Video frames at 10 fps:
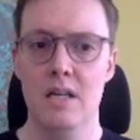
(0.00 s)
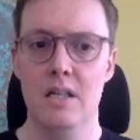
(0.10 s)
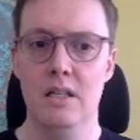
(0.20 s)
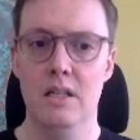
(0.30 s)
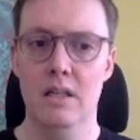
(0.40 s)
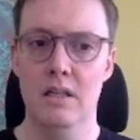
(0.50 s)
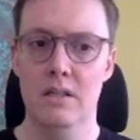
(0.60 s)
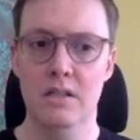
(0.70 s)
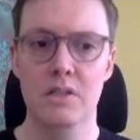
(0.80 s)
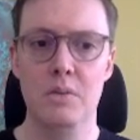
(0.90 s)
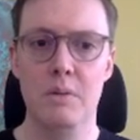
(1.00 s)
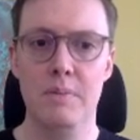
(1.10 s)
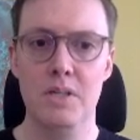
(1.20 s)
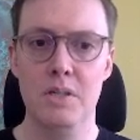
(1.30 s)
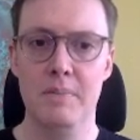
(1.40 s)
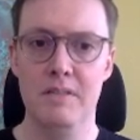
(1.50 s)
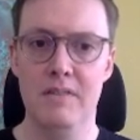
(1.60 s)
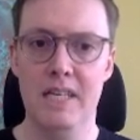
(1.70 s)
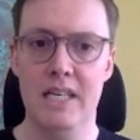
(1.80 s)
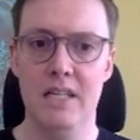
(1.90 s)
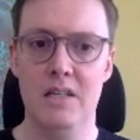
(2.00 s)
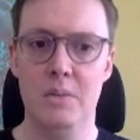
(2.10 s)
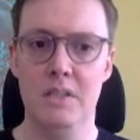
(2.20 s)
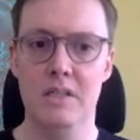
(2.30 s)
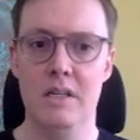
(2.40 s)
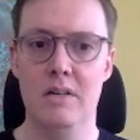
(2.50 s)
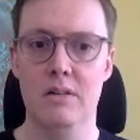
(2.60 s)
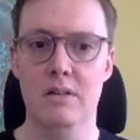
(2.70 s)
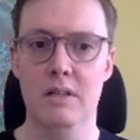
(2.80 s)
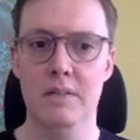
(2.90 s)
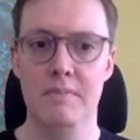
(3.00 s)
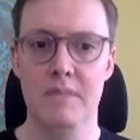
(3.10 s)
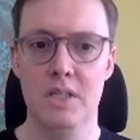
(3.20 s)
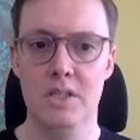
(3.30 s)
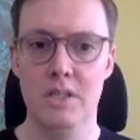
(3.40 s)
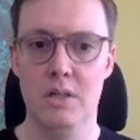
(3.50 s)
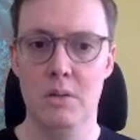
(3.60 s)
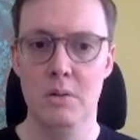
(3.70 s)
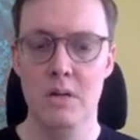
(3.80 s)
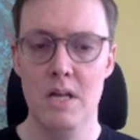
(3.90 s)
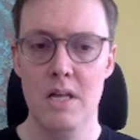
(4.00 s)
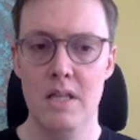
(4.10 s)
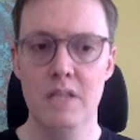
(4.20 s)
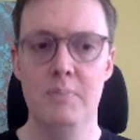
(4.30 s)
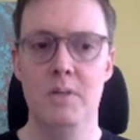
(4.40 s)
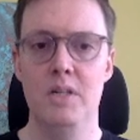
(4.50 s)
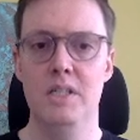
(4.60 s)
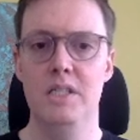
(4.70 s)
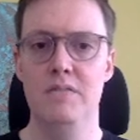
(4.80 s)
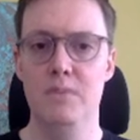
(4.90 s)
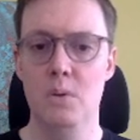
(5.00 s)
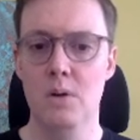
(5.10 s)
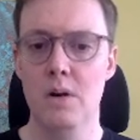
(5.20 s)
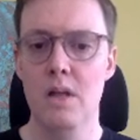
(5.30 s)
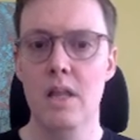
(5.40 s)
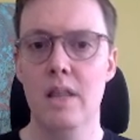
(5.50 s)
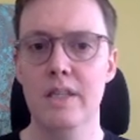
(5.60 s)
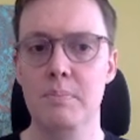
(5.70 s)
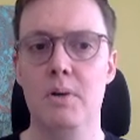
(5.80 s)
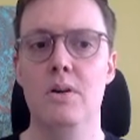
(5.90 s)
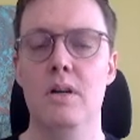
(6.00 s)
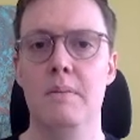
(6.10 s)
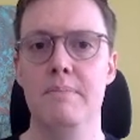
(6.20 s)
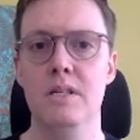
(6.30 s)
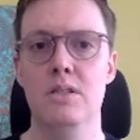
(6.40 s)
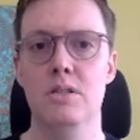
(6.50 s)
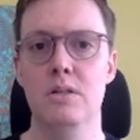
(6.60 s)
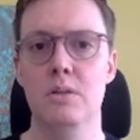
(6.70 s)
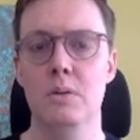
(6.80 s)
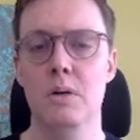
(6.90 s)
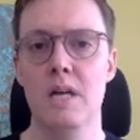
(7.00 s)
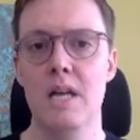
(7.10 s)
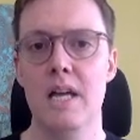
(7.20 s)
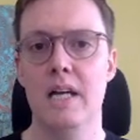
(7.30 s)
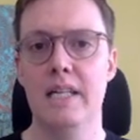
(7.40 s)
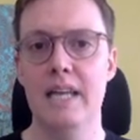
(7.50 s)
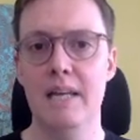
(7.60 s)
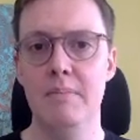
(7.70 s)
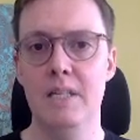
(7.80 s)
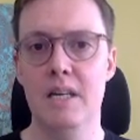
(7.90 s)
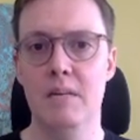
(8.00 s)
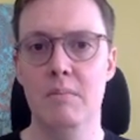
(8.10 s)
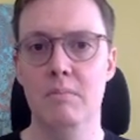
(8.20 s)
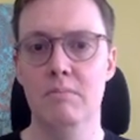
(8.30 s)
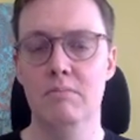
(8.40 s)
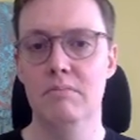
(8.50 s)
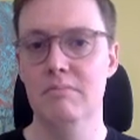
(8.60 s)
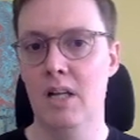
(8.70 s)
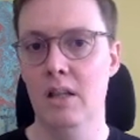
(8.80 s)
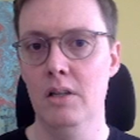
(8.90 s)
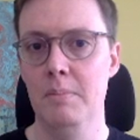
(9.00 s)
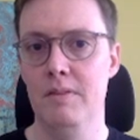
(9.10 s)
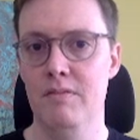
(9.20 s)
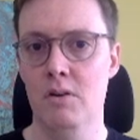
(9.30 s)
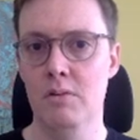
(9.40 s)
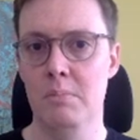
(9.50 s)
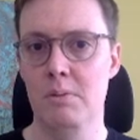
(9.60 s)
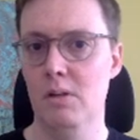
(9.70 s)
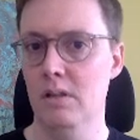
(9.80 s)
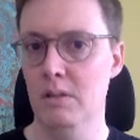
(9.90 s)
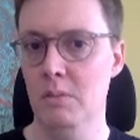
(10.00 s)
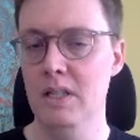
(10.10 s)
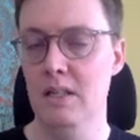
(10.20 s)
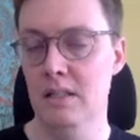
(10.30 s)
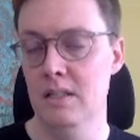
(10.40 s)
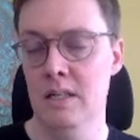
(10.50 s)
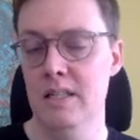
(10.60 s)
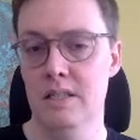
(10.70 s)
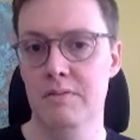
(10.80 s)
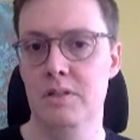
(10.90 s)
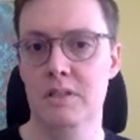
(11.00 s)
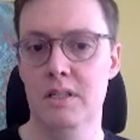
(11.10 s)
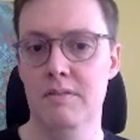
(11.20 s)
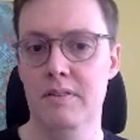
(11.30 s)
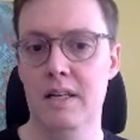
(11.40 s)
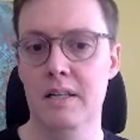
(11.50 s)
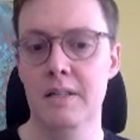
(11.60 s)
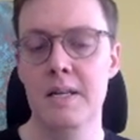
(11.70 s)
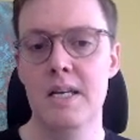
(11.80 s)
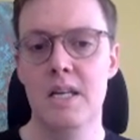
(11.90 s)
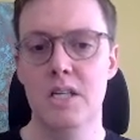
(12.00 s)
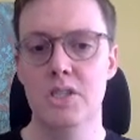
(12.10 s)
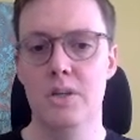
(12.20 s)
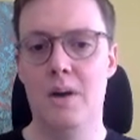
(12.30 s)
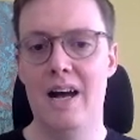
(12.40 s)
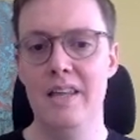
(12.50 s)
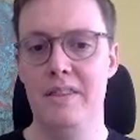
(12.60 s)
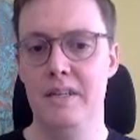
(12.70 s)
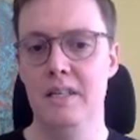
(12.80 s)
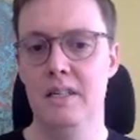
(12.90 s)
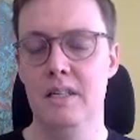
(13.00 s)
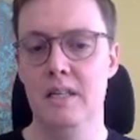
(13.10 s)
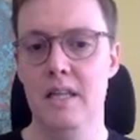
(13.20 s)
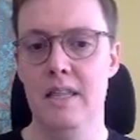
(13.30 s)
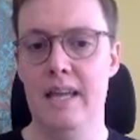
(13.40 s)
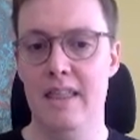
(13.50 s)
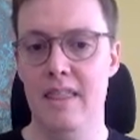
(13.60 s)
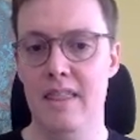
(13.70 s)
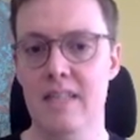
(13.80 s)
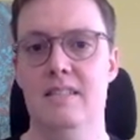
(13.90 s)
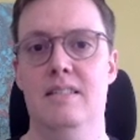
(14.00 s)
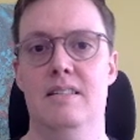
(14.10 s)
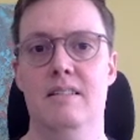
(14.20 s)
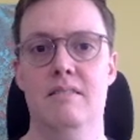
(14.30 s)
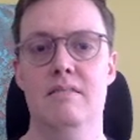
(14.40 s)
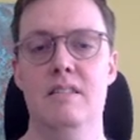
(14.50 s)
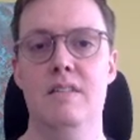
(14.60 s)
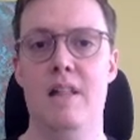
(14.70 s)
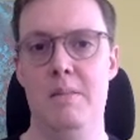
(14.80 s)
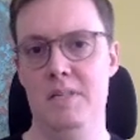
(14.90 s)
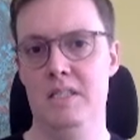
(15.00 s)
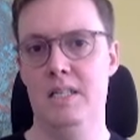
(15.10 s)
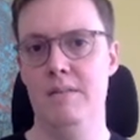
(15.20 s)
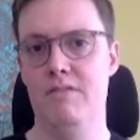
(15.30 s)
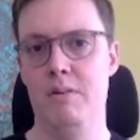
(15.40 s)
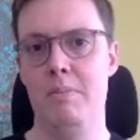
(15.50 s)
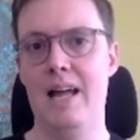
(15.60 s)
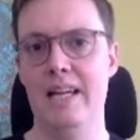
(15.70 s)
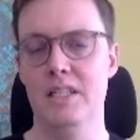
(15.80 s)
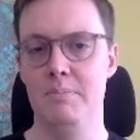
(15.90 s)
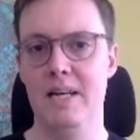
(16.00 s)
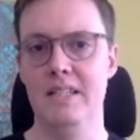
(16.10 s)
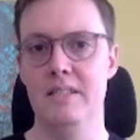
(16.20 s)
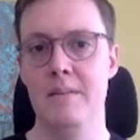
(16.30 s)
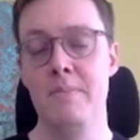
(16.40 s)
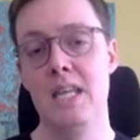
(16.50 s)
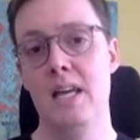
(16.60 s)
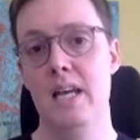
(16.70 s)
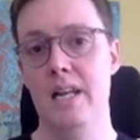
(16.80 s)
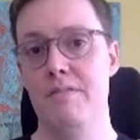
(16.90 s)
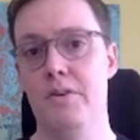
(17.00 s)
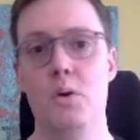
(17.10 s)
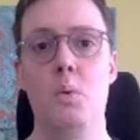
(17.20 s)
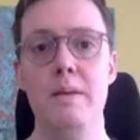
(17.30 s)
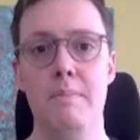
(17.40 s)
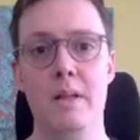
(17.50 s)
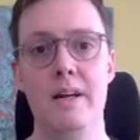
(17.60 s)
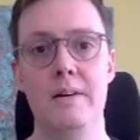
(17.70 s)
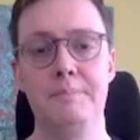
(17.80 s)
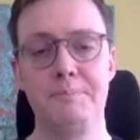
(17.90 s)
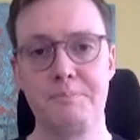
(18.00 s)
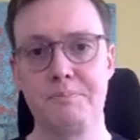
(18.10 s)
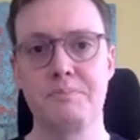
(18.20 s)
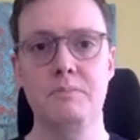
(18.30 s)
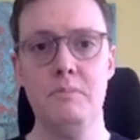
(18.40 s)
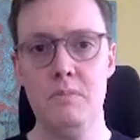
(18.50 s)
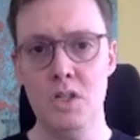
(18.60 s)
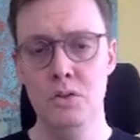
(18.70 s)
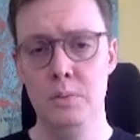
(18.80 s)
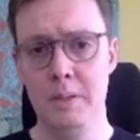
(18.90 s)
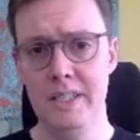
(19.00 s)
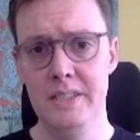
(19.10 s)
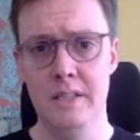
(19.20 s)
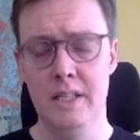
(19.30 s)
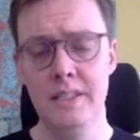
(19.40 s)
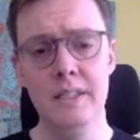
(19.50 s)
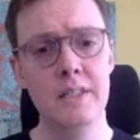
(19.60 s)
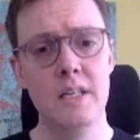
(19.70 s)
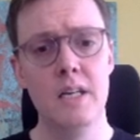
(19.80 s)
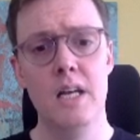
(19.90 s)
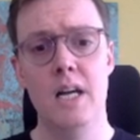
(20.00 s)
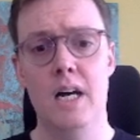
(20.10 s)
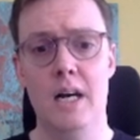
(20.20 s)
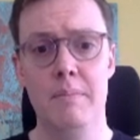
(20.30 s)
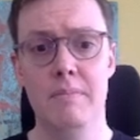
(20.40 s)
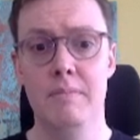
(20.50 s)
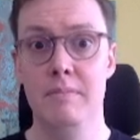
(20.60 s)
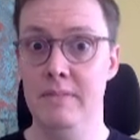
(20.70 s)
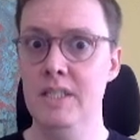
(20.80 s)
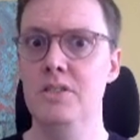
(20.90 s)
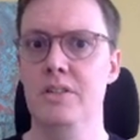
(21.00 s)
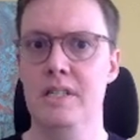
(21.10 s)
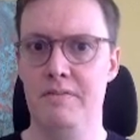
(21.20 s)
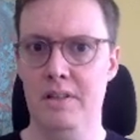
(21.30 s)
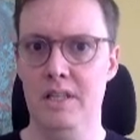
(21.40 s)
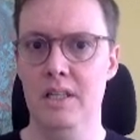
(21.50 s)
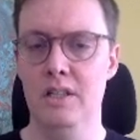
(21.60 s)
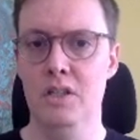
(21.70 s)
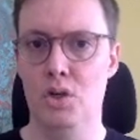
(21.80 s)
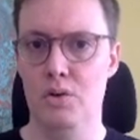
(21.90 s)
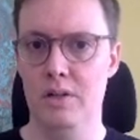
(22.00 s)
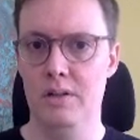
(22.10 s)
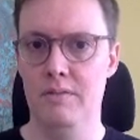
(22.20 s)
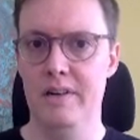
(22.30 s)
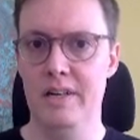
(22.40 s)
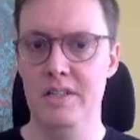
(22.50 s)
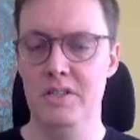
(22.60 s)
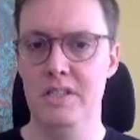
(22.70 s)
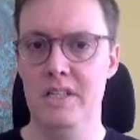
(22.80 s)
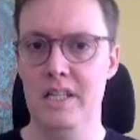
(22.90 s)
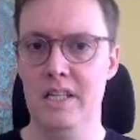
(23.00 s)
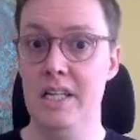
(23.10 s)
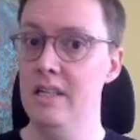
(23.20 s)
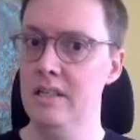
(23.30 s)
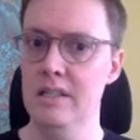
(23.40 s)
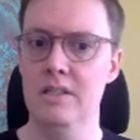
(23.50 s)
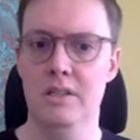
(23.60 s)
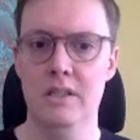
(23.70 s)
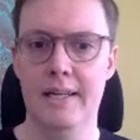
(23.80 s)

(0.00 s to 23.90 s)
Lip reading: You know, the dark squared bishop has vacated the queen side early, so this pawn on d4, this pawn on b2 can become a little bit vulnerable and weak and difficult to defend. So I think that this development scheme for black is best. And if you're a white player who plays the London, these are definitely the critical variations that you need to look